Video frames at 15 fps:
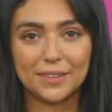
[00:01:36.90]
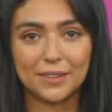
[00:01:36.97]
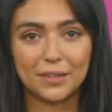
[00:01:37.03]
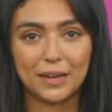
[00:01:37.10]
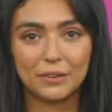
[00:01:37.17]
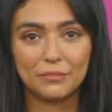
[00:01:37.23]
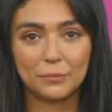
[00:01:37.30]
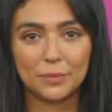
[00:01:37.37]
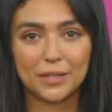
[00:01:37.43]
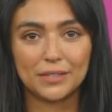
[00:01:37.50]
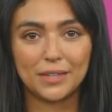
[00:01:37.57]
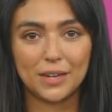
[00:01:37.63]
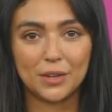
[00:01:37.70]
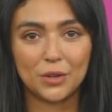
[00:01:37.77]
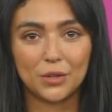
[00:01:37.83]

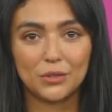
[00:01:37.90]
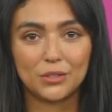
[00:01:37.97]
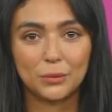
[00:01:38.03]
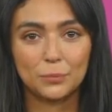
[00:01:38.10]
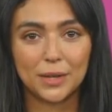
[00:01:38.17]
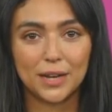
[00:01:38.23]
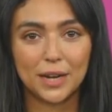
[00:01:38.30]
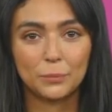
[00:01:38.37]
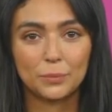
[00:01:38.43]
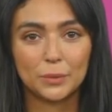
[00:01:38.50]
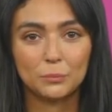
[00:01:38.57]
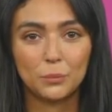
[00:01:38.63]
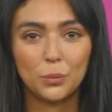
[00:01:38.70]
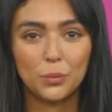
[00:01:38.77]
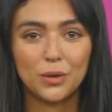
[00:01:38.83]
Governments are also
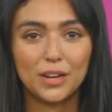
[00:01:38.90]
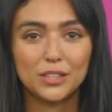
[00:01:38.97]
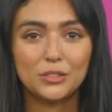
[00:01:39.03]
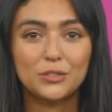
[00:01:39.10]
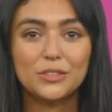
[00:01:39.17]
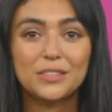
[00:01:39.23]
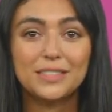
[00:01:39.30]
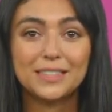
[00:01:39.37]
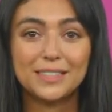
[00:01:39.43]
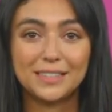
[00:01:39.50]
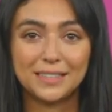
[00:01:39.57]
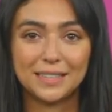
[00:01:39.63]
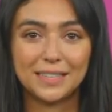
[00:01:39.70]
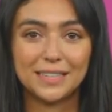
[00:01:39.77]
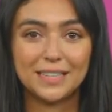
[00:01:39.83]
becoming more interested
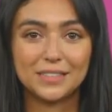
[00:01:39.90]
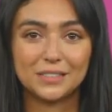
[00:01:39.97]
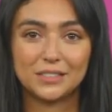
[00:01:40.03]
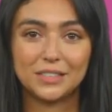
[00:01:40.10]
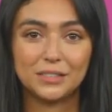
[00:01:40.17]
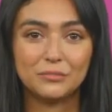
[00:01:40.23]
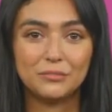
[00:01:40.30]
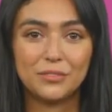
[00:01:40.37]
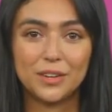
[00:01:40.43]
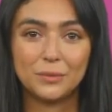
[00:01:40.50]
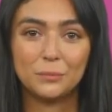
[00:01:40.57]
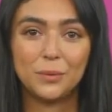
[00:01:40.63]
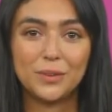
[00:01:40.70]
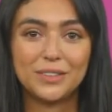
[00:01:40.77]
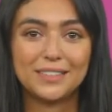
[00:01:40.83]
in ESG
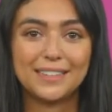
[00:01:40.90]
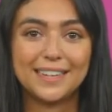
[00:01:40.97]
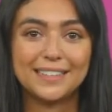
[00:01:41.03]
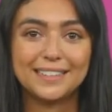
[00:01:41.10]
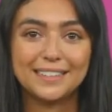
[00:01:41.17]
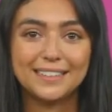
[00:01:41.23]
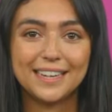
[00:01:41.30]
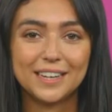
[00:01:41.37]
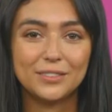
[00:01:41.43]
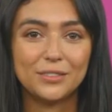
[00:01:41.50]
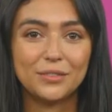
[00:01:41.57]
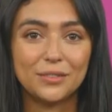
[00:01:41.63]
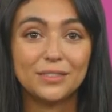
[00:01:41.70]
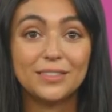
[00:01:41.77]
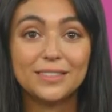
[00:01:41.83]
frameworks and
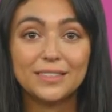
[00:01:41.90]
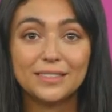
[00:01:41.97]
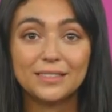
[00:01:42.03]
standards,